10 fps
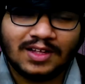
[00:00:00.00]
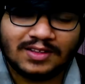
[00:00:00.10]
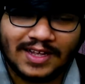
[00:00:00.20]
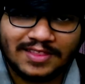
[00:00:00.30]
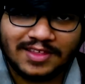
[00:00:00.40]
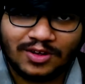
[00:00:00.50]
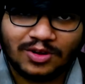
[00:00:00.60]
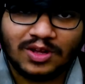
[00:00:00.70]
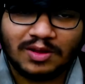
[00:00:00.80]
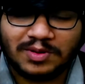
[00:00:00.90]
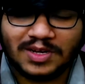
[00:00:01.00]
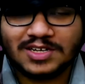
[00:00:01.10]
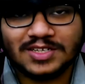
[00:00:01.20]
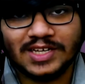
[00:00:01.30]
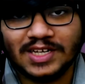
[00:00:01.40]
Tanjiro
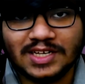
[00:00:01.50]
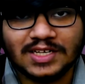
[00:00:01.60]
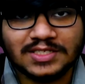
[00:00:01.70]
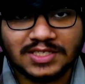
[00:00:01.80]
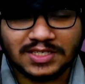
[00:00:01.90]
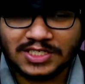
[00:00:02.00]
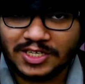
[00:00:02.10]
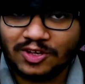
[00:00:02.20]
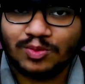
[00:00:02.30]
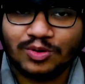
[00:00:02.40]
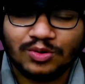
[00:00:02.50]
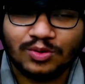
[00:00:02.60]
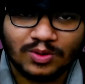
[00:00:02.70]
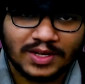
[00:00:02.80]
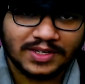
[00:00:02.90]
versus Shinobu,
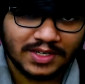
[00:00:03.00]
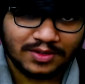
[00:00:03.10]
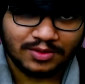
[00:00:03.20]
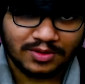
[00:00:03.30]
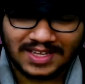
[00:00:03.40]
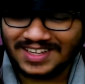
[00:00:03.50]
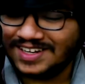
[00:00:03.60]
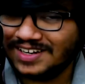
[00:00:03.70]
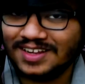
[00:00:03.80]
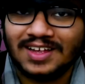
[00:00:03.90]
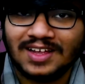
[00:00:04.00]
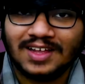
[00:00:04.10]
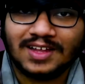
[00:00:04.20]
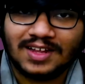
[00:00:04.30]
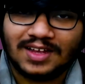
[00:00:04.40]
who wanted to kill
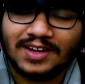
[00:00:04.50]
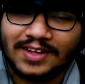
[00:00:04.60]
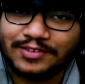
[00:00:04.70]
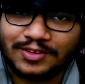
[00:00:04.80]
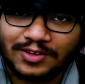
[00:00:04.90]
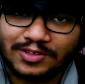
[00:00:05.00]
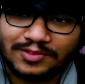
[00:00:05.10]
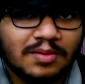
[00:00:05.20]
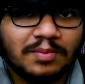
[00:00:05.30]
Nezuko.